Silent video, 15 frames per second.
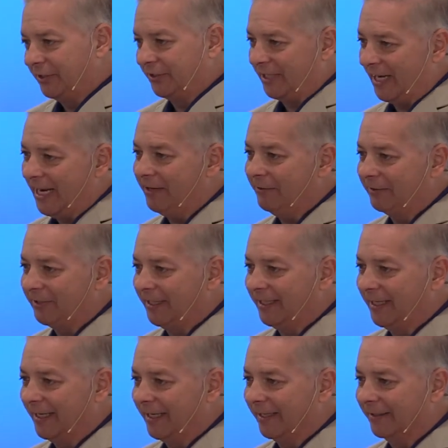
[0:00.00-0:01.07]
integrity
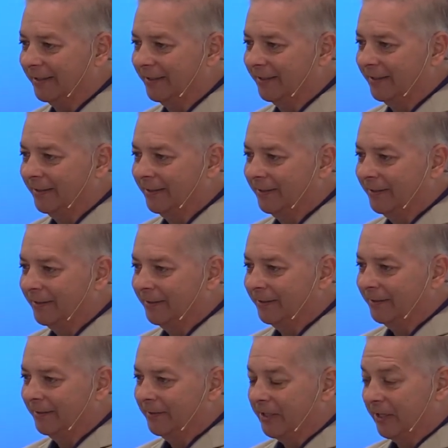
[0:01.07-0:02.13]
in,
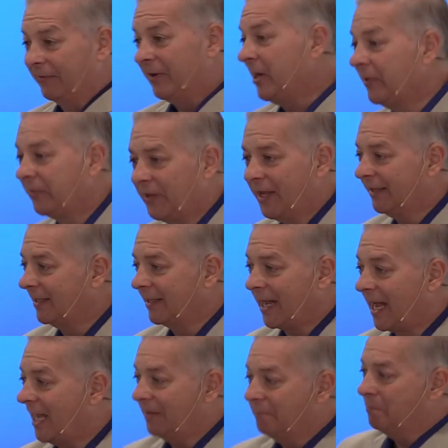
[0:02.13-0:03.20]
the very thing that
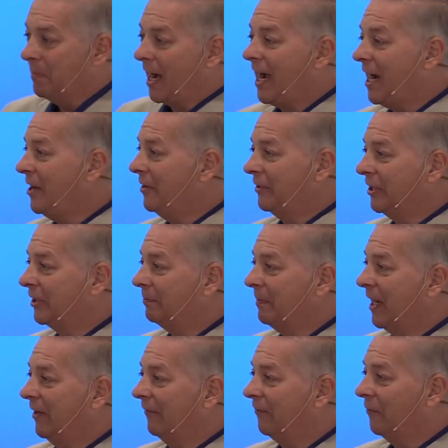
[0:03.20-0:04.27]
I admired this
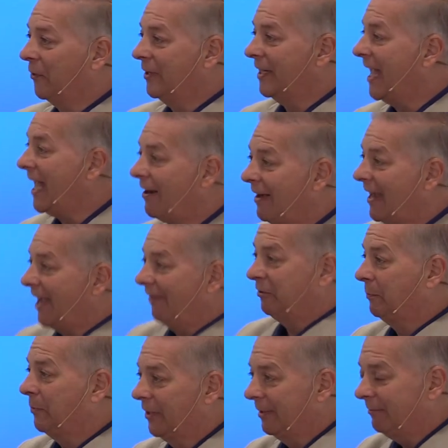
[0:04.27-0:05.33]
man for, now I have to
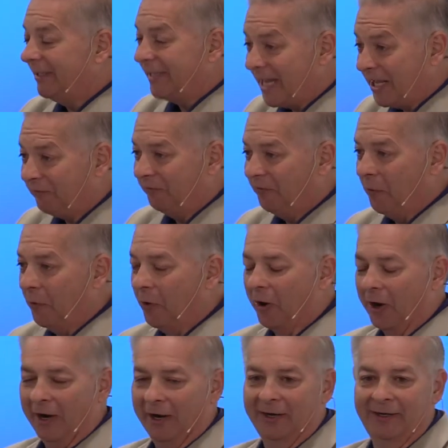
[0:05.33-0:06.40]
put him to death
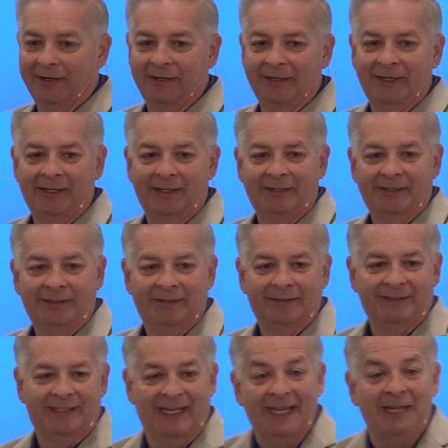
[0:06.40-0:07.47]
for.
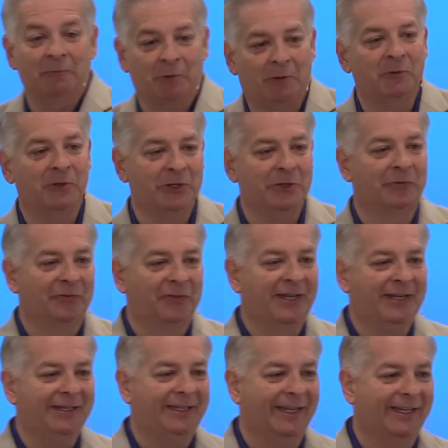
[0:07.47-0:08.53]
King, what were you
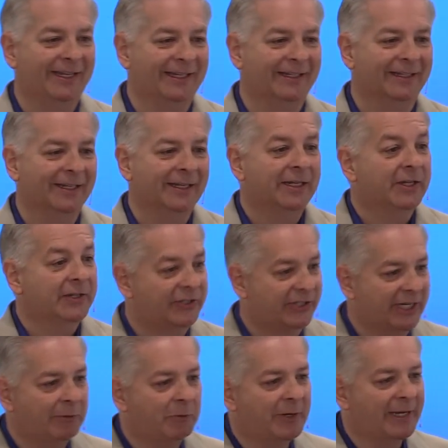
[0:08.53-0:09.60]
thinking?
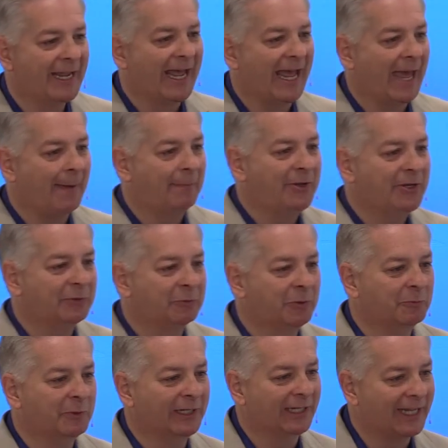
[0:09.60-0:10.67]
See what happens
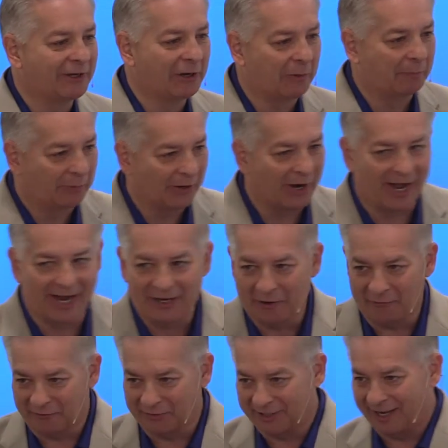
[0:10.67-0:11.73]
when we let our pride
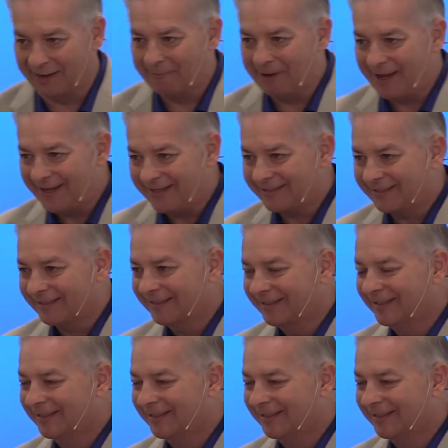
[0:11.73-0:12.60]
overcome us?